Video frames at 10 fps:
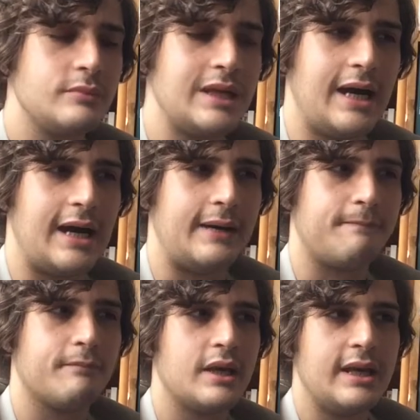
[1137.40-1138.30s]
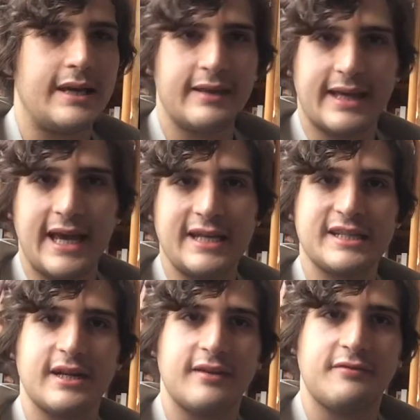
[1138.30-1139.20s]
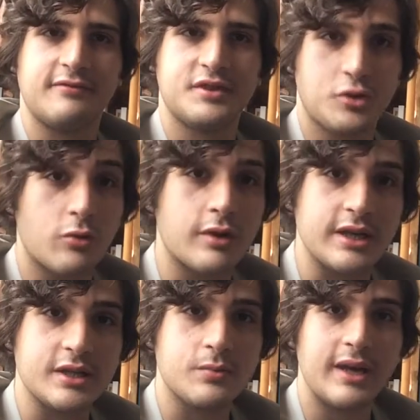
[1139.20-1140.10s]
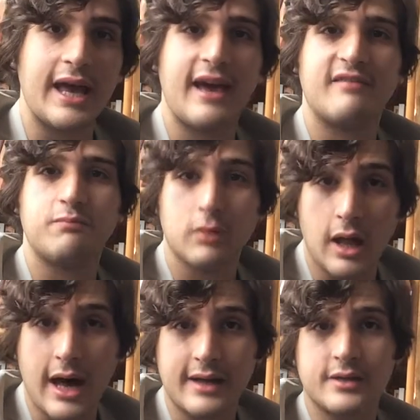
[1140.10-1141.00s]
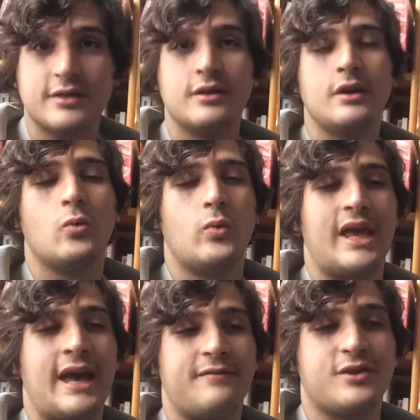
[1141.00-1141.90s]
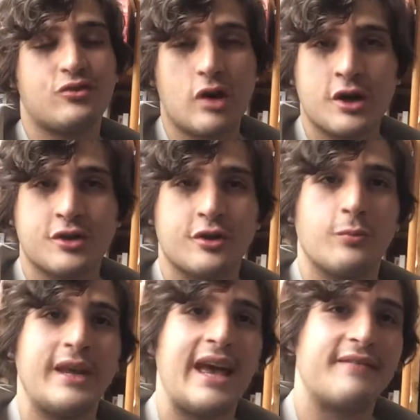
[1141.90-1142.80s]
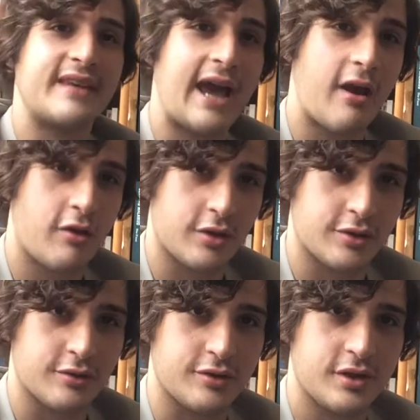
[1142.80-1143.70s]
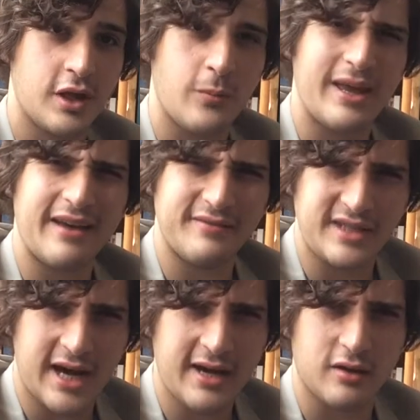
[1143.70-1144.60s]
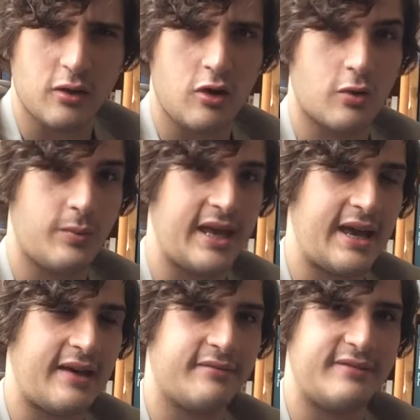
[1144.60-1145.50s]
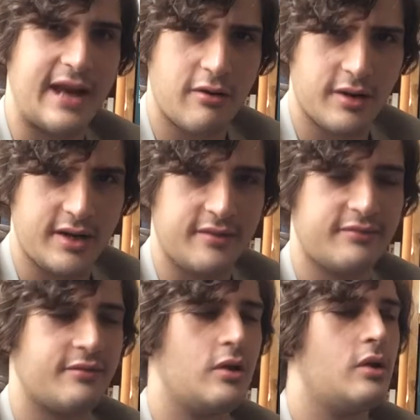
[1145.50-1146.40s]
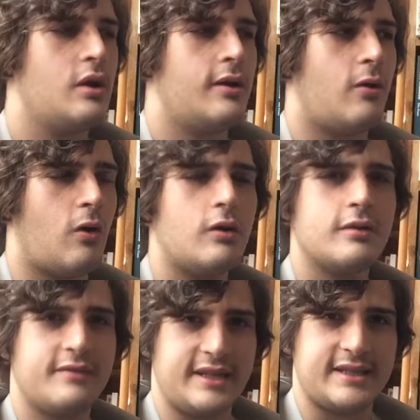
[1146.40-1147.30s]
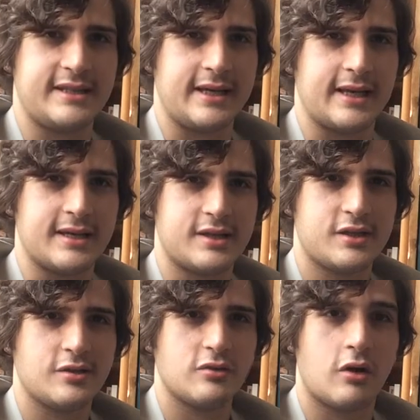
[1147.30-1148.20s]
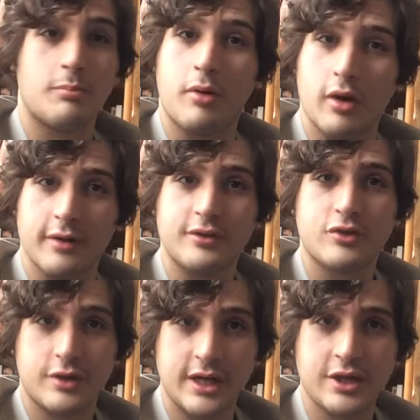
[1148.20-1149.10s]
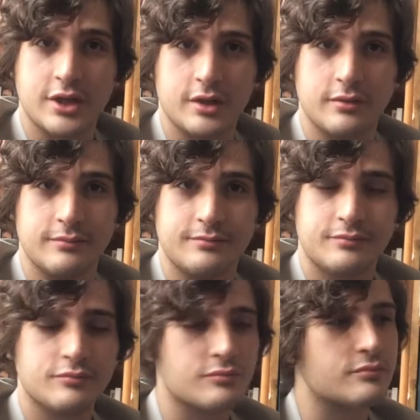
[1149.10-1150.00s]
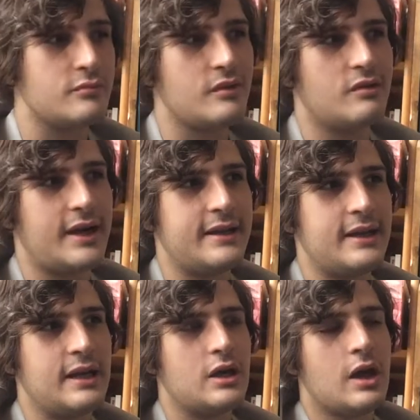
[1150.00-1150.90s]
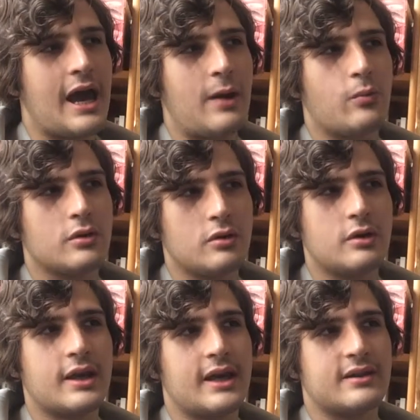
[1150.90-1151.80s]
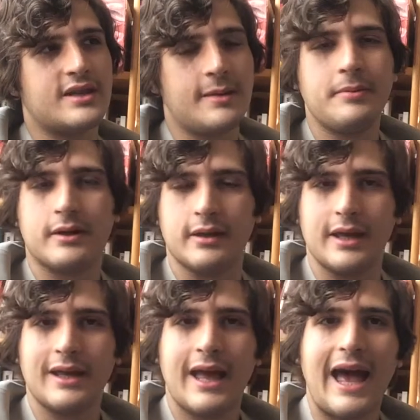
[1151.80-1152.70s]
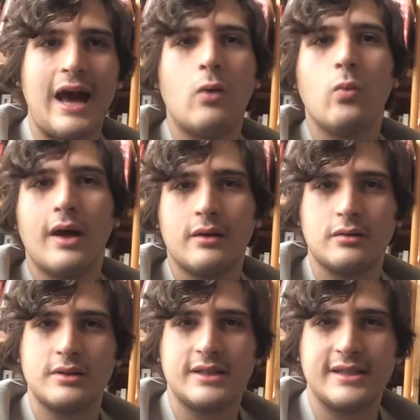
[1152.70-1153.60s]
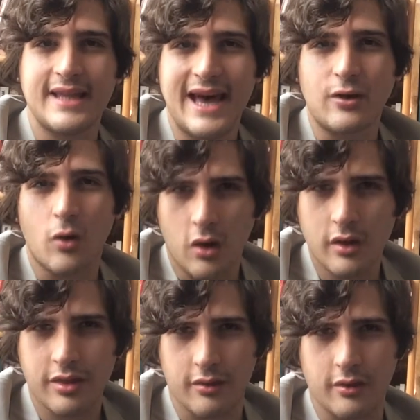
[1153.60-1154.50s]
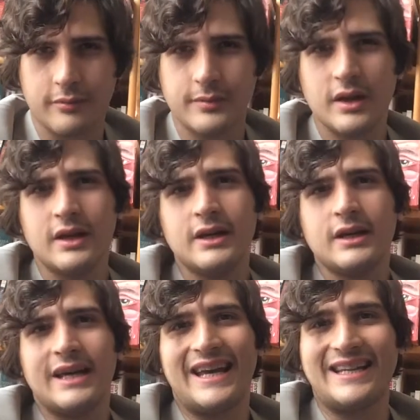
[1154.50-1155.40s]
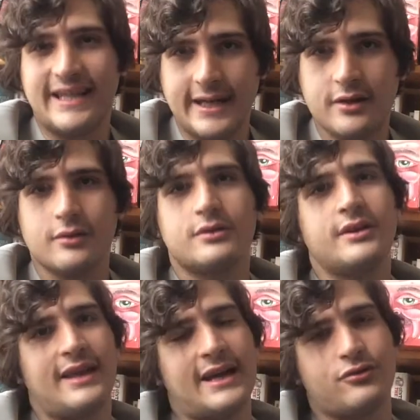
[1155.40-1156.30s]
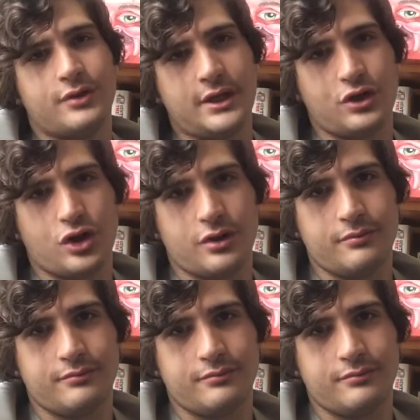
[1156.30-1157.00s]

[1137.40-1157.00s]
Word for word: Um, in the case of stories, we have plot, we have structure, we have characters, we have dialogue, we have narrative. All of these things are part of a tradition, right? And we're looking typically how well does that author adhere to that tradition